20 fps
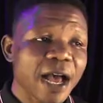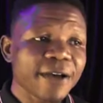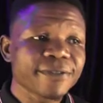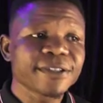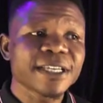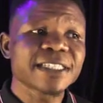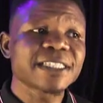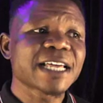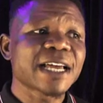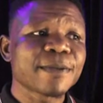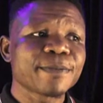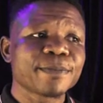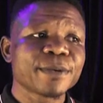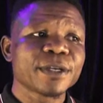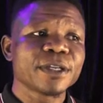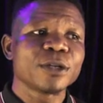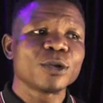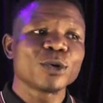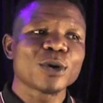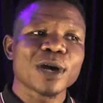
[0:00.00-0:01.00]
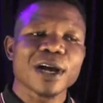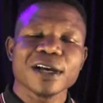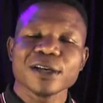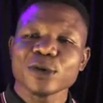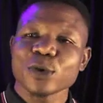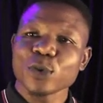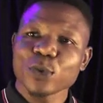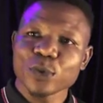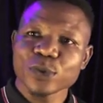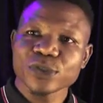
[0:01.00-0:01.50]
After typing
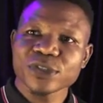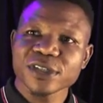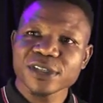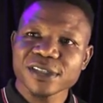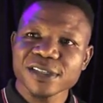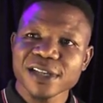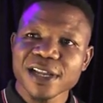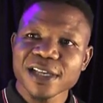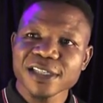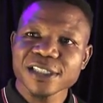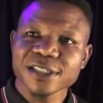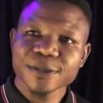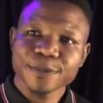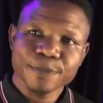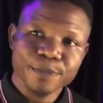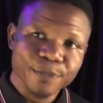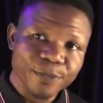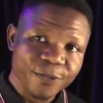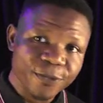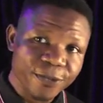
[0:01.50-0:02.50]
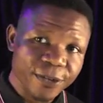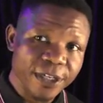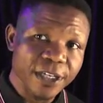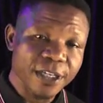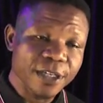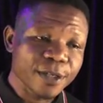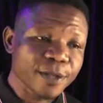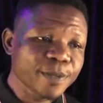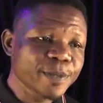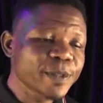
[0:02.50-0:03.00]
localhost /
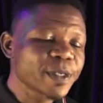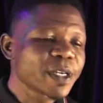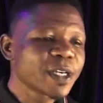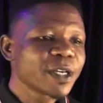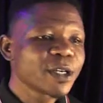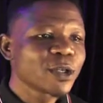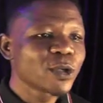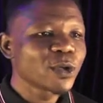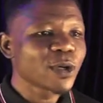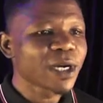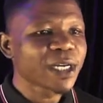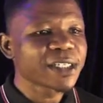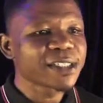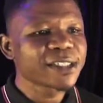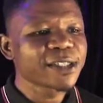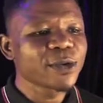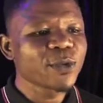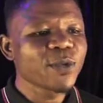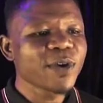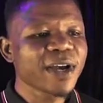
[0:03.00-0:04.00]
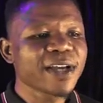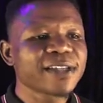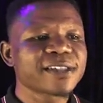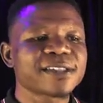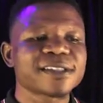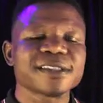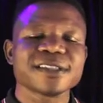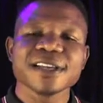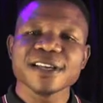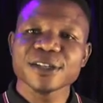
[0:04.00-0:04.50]
Philips, you can see where
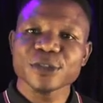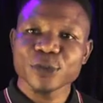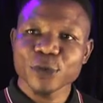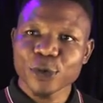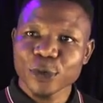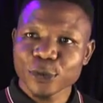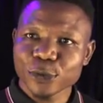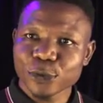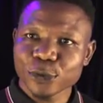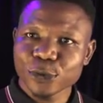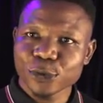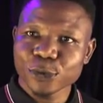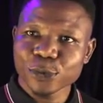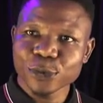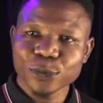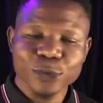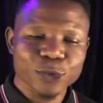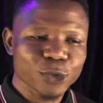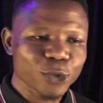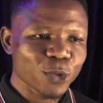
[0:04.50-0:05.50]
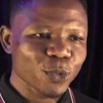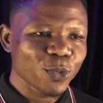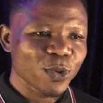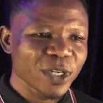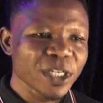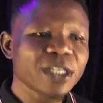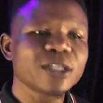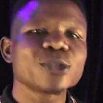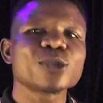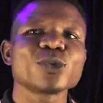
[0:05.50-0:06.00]
it takes us to. So
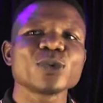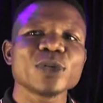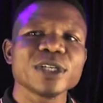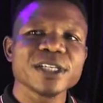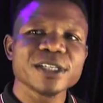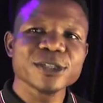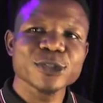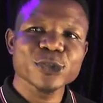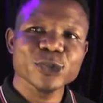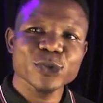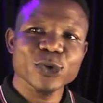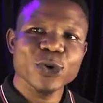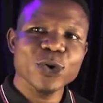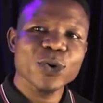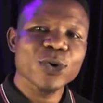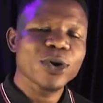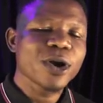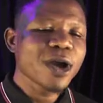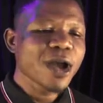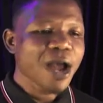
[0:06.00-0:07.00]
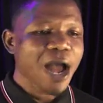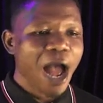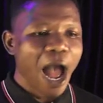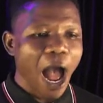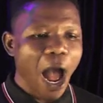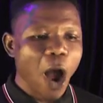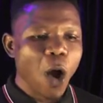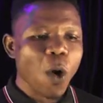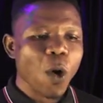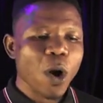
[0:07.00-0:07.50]
we need to install
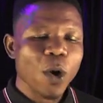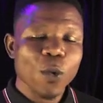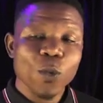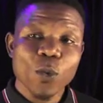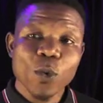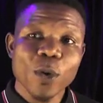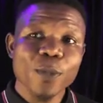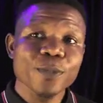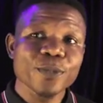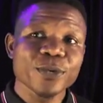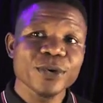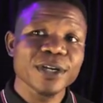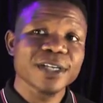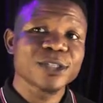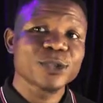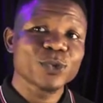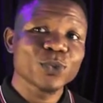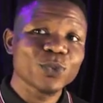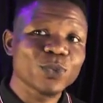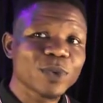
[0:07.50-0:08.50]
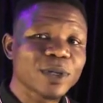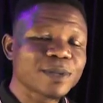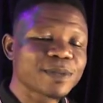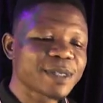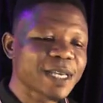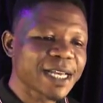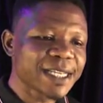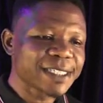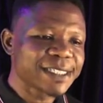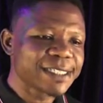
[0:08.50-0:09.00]
our WordPress
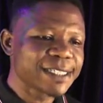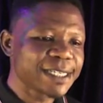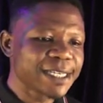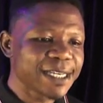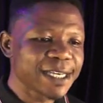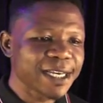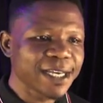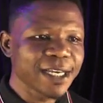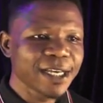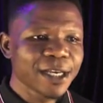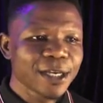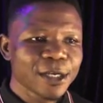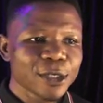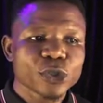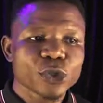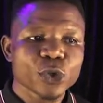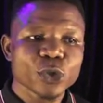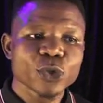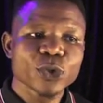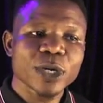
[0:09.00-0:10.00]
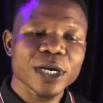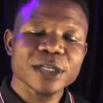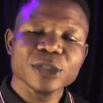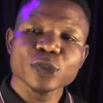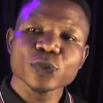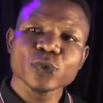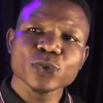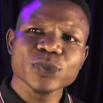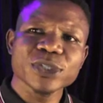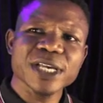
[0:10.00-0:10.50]
website here. So you can
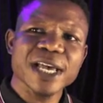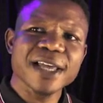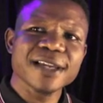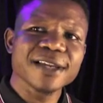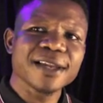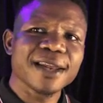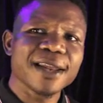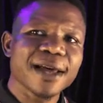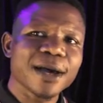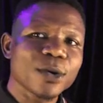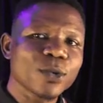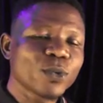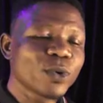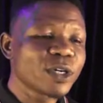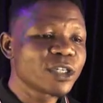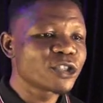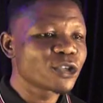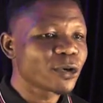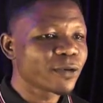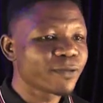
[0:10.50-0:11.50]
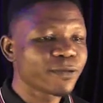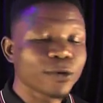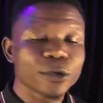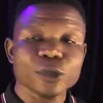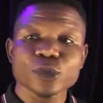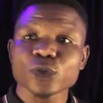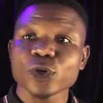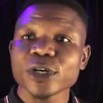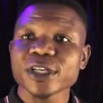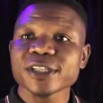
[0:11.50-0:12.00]
choose any language of your
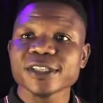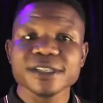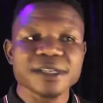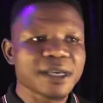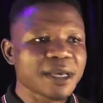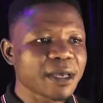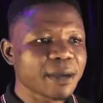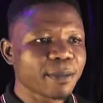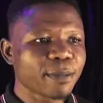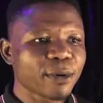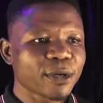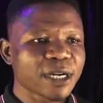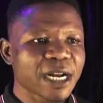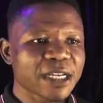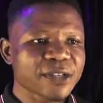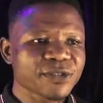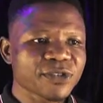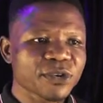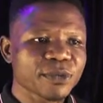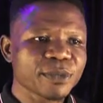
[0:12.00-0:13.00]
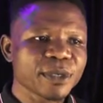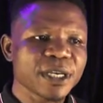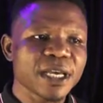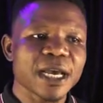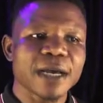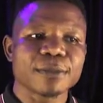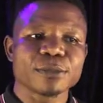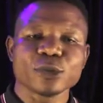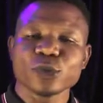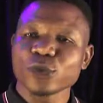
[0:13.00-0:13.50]
choice here, but as for me,
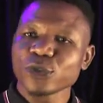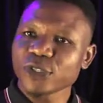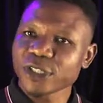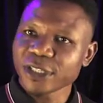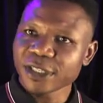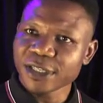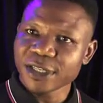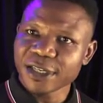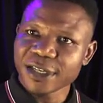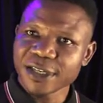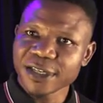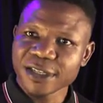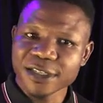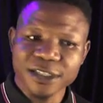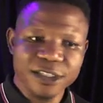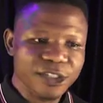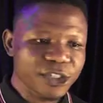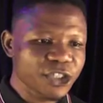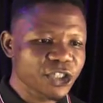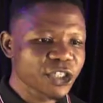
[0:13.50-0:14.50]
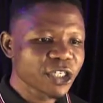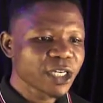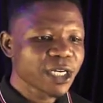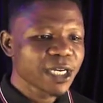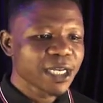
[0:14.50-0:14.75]
I'm choosing English.